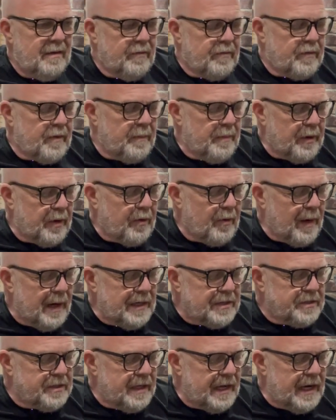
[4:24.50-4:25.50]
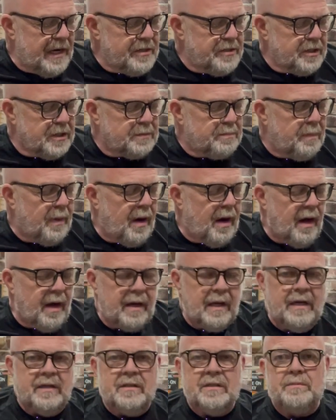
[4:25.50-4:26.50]
from the Gretsch that I just bought.
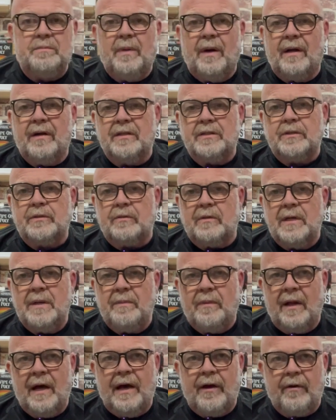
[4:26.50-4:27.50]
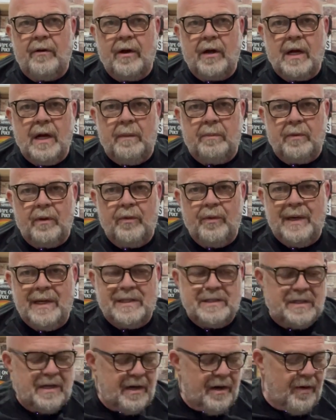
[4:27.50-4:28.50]
I just bought a Streamliner a couple of
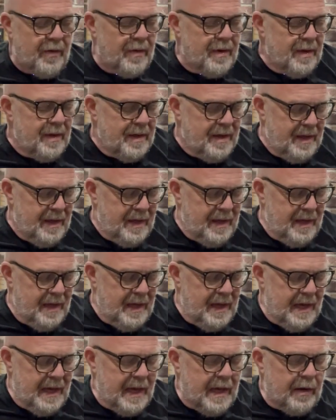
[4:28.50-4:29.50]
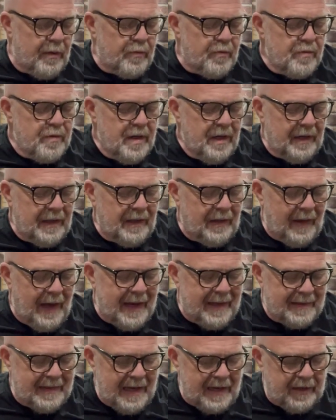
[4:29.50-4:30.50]
weeks ago, and I really
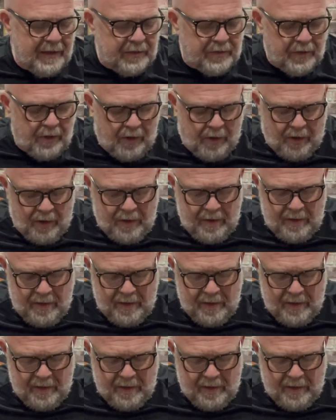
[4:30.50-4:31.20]
like that guitar.